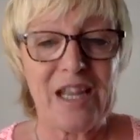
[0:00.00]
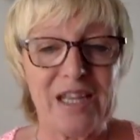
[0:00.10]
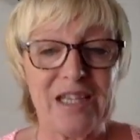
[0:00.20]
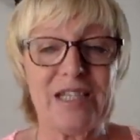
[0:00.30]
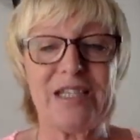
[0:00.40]

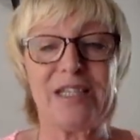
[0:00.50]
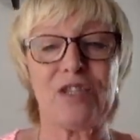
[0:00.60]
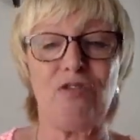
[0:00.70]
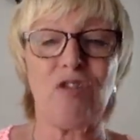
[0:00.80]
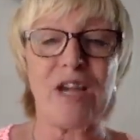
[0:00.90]
it is
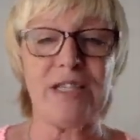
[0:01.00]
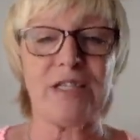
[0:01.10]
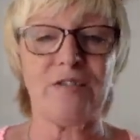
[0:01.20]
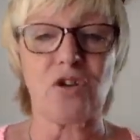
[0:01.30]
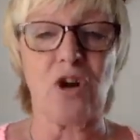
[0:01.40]
the
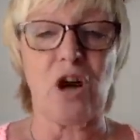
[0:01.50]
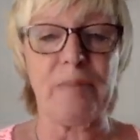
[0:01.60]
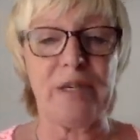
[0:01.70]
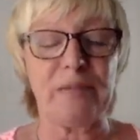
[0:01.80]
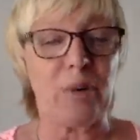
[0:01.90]
rights of
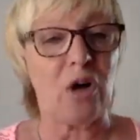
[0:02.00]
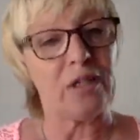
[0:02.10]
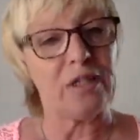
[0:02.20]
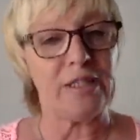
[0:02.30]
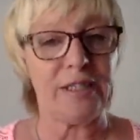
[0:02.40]
cohabiting
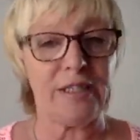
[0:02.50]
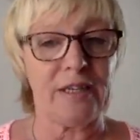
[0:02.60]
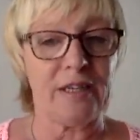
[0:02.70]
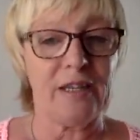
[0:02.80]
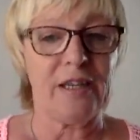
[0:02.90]

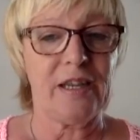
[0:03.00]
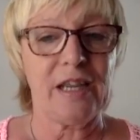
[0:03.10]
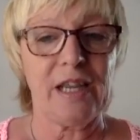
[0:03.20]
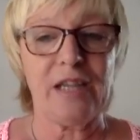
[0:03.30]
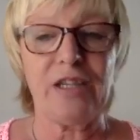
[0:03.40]
partners
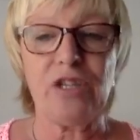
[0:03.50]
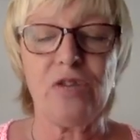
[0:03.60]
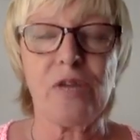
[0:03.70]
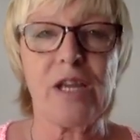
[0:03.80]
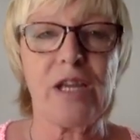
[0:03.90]
in
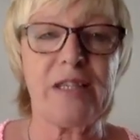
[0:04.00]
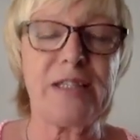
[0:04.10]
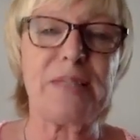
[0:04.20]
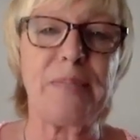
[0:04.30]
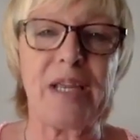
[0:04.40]
the UK
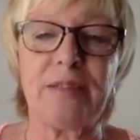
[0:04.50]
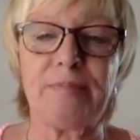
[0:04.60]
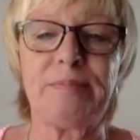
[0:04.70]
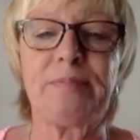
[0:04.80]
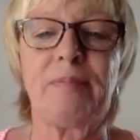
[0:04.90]
and
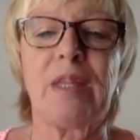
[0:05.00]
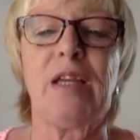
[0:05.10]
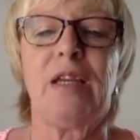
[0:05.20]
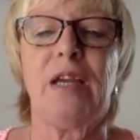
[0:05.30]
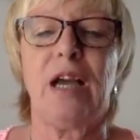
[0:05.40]
Spain,
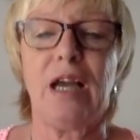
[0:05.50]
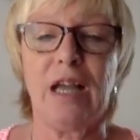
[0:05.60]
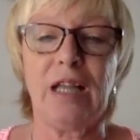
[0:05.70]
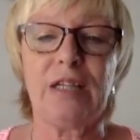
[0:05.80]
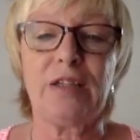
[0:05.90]

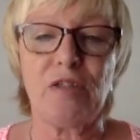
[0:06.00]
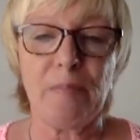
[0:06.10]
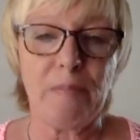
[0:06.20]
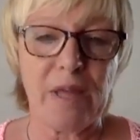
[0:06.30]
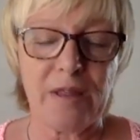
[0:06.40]
and
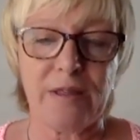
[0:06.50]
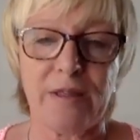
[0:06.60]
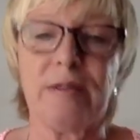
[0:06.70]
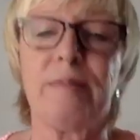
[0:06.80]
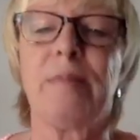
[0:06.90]
the
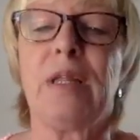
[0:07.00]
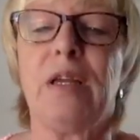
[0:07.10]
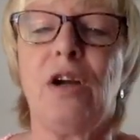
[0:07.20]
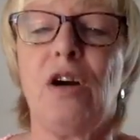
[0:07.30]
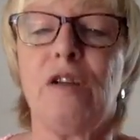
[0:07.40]
myth
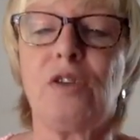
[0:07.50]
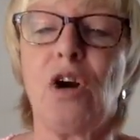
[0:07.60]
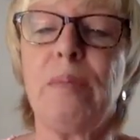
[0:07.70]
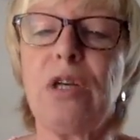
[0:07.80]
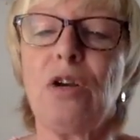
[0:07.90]
of
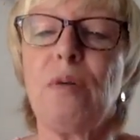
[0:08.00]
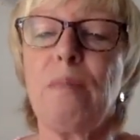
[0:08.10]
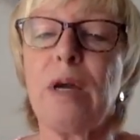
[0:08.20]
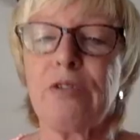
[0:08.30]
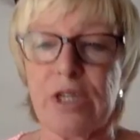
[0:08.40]
common law
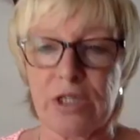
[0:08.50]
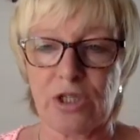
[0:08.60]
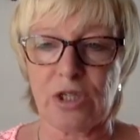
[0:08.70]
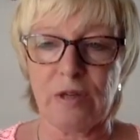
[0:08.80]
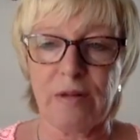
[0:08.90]

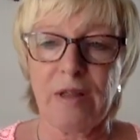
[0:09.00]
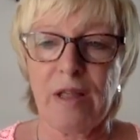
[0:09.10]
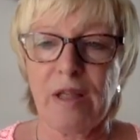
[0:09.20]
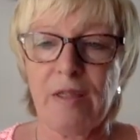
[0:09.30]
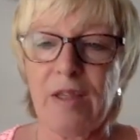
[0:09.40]
marriage
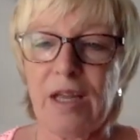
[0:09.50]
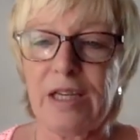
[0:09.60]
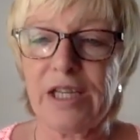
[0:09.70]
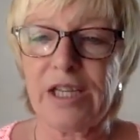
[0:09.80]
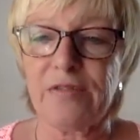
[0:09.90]
that
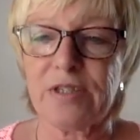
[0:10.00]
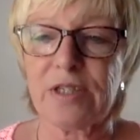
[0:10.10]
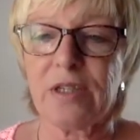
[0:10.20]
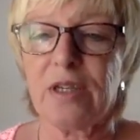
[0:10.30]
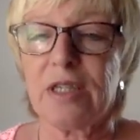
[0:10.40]

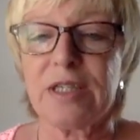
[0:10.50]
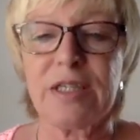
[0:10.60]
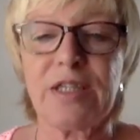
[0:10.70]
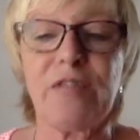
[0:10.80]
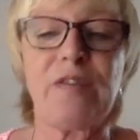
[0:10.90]
leaves
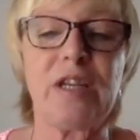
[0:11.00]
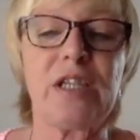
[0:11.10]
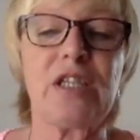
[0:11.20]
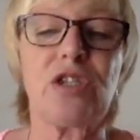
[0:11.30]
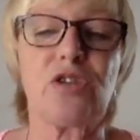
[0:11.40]

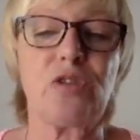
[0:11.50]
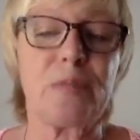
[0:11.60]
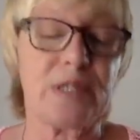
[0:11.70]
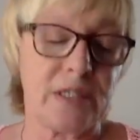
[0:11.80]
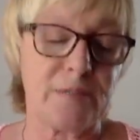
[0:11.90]
disadvantaged
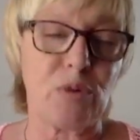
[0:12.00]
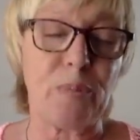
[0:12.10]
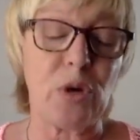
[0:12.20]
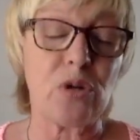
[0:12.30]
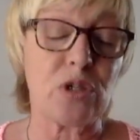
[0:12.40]
groups
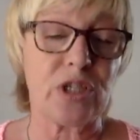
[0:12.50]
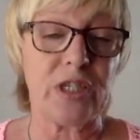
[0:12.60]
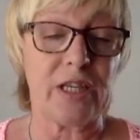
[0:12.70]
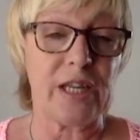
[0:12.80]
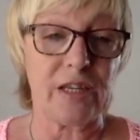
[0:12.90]

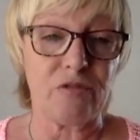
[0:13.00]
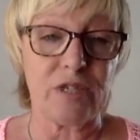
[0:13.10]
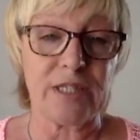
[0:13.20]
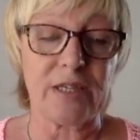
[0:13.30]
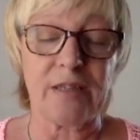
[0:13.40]
disproportionately at
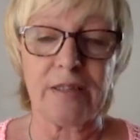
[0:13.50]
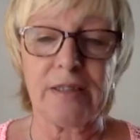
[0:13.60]
risk.